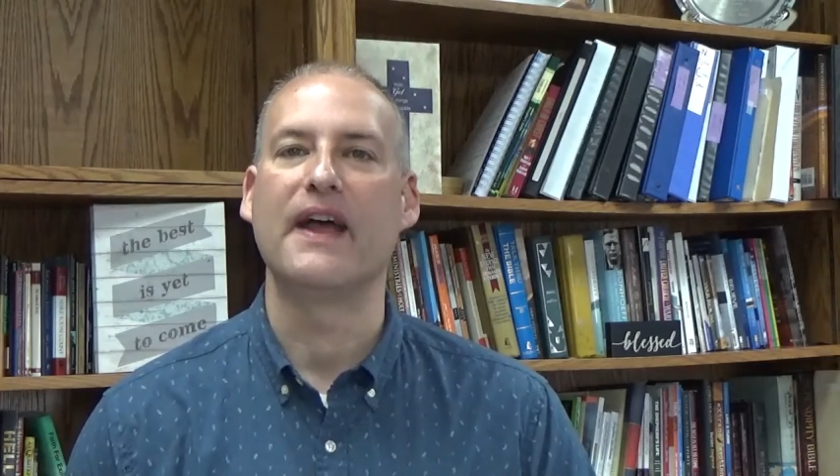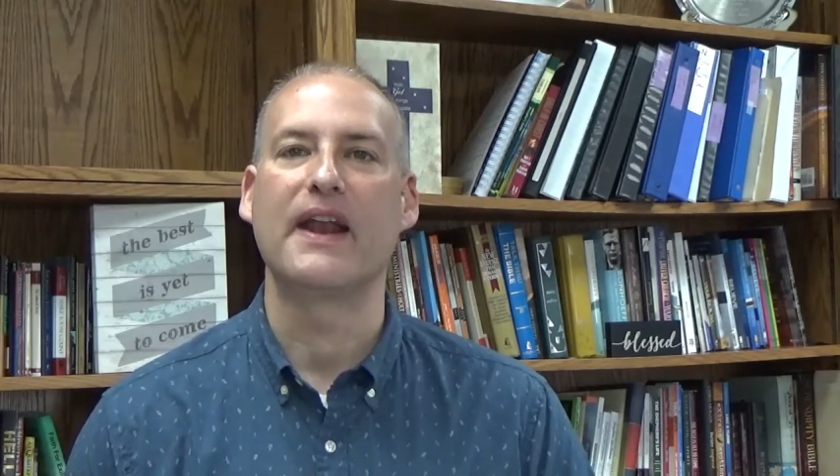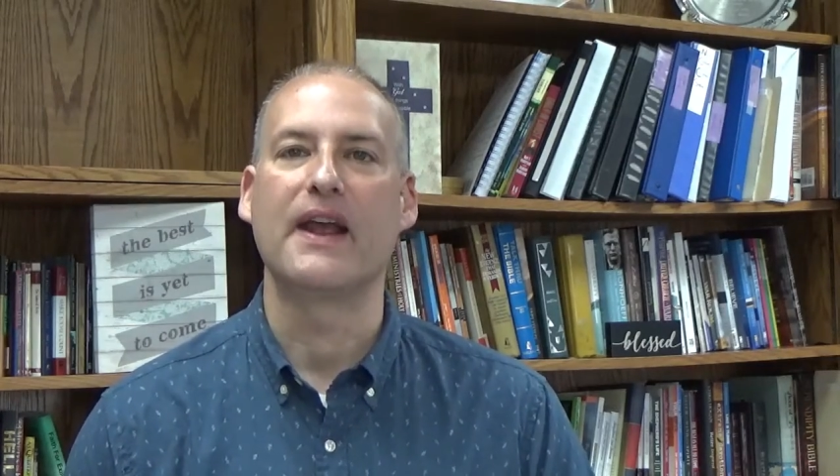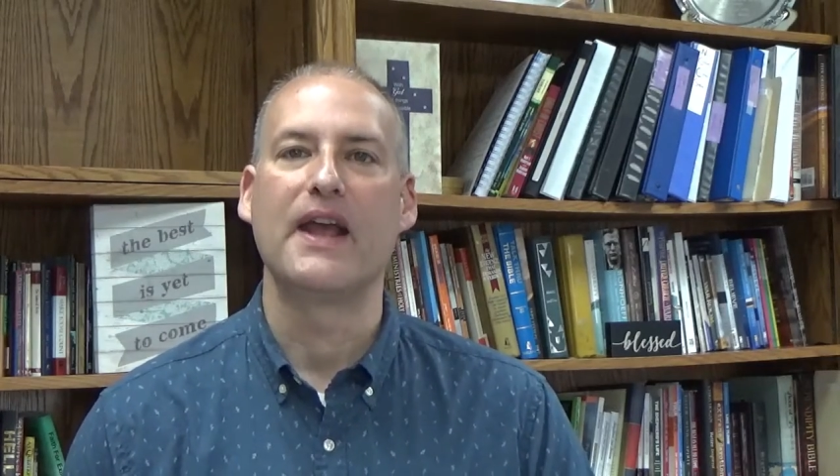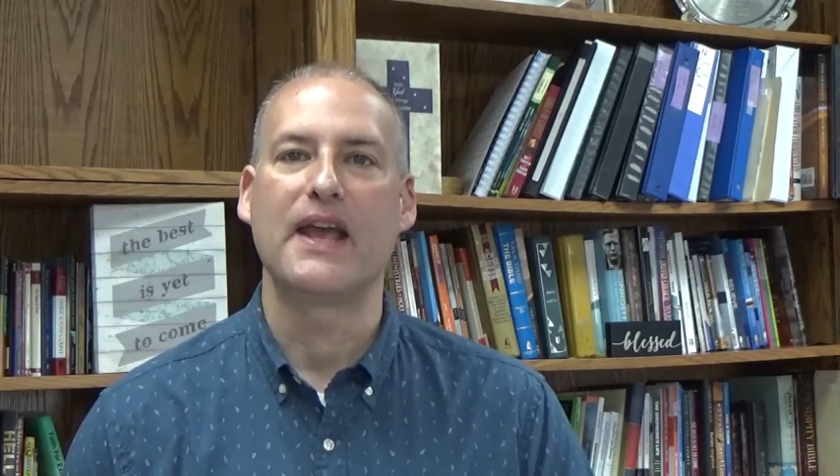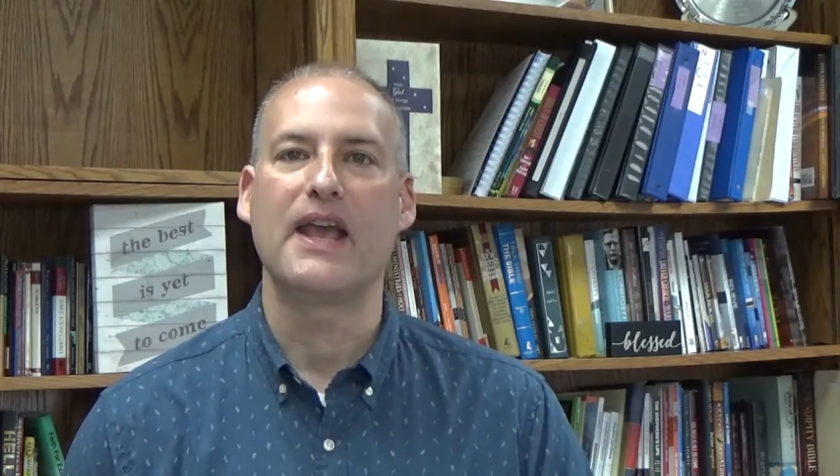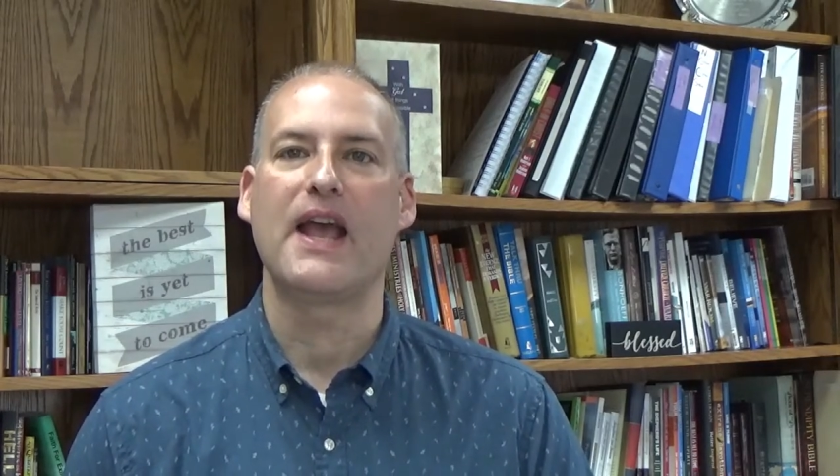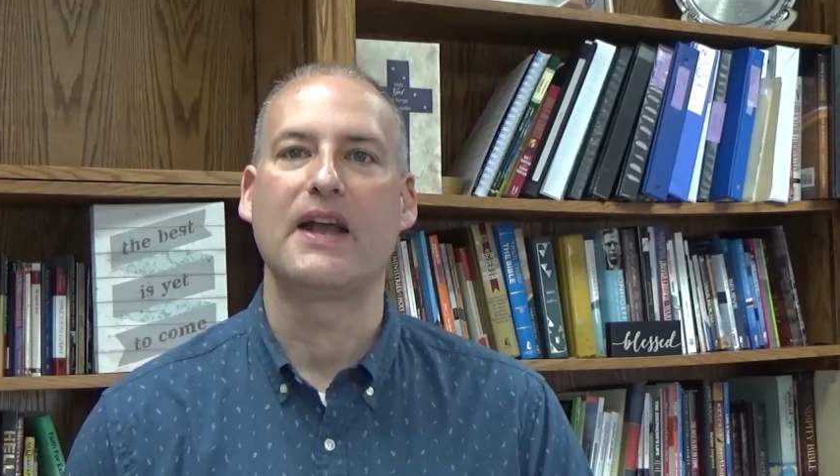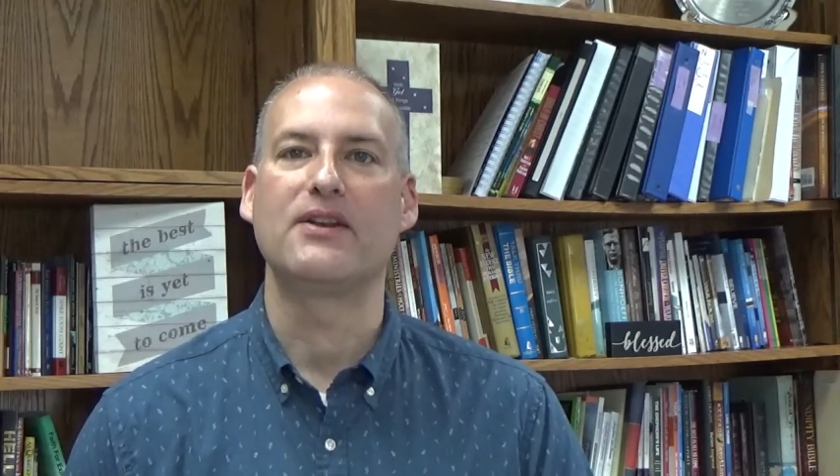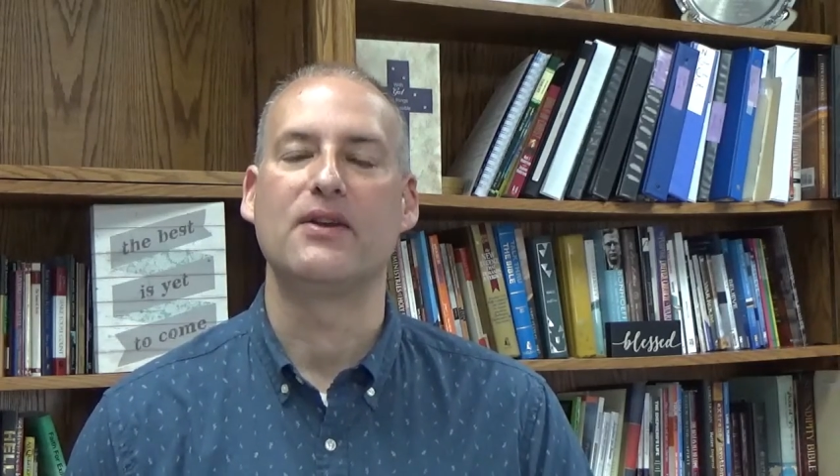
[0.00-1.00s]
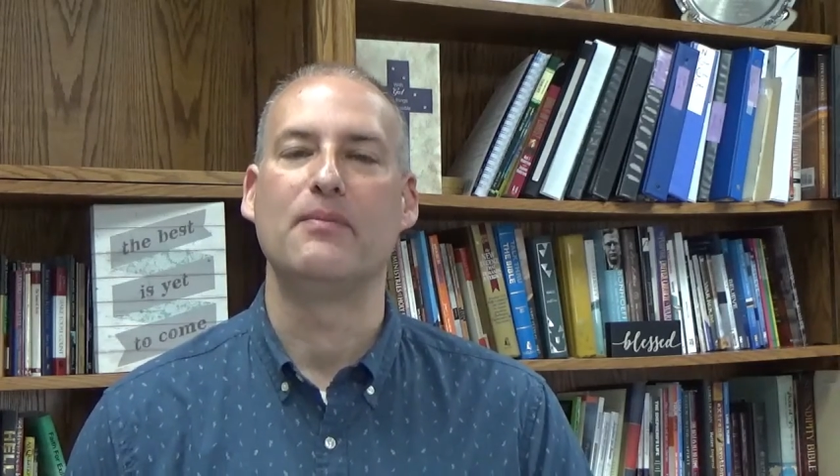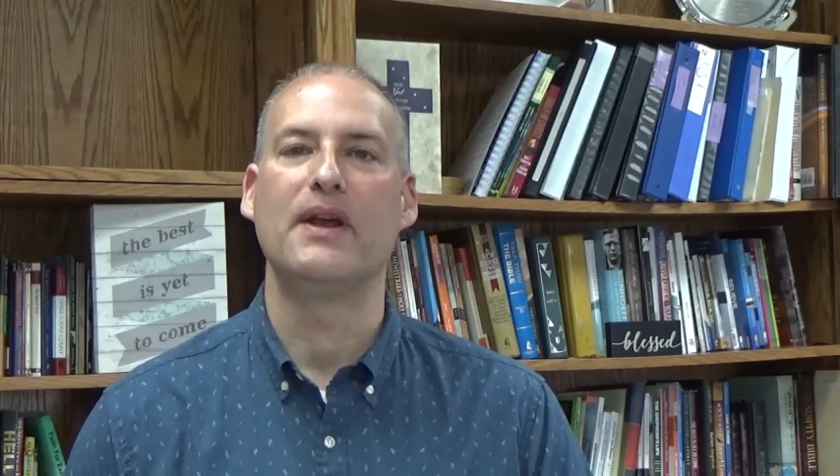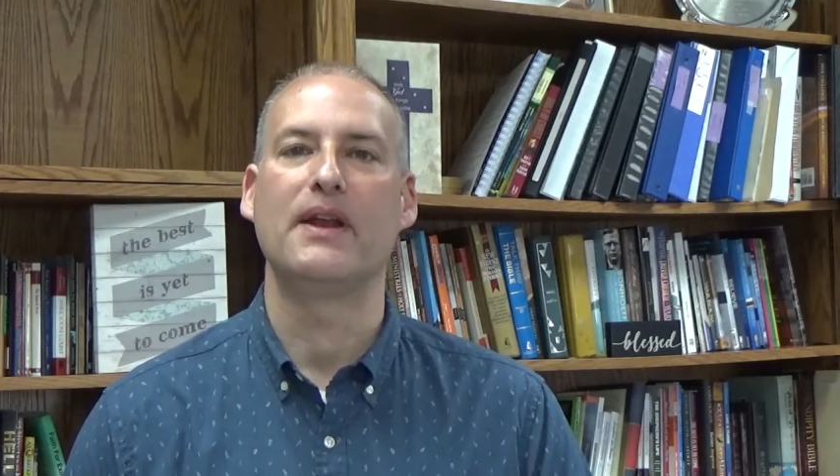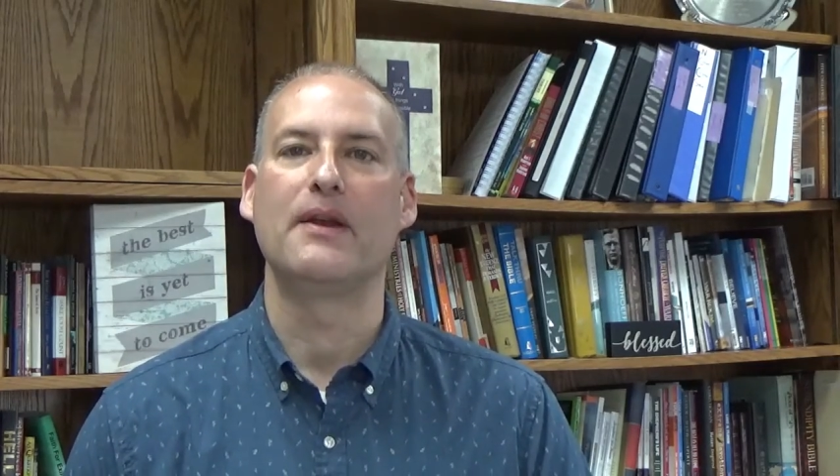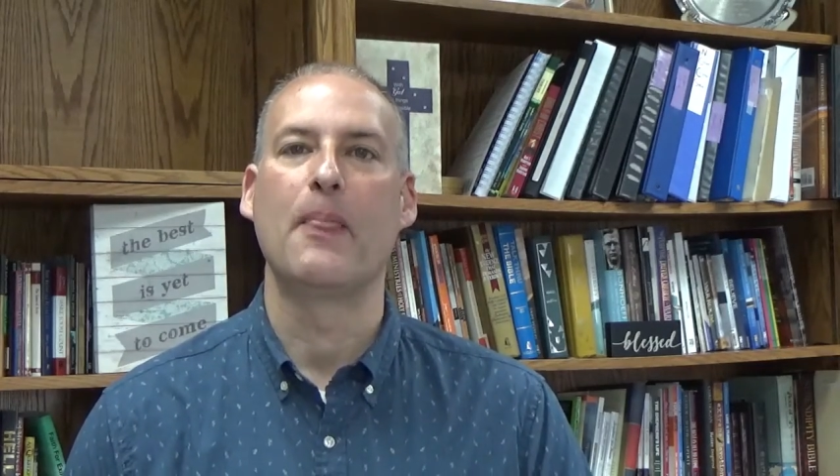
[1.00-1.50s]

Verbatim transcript: that he had committed.